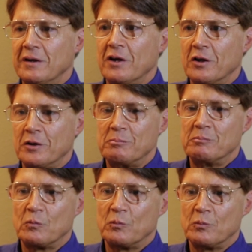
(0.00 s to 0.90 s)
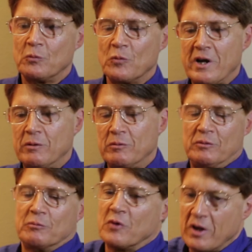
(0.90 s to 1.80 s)
um, one
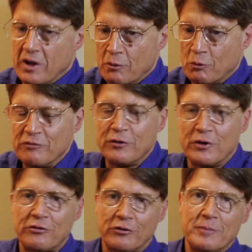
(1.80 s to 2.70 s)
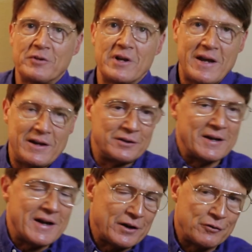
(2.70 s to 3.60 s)
uh, one foot slipped and I
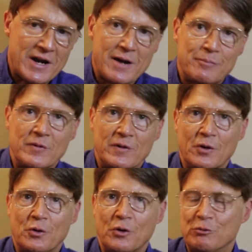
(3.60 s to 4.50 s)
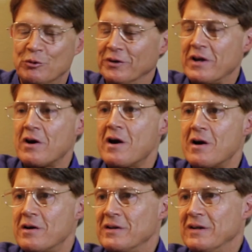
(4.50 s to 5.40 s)
I grabbed a hold really
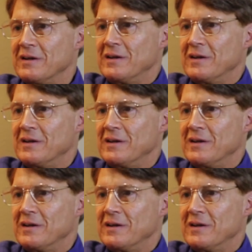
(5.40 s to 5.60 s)
hard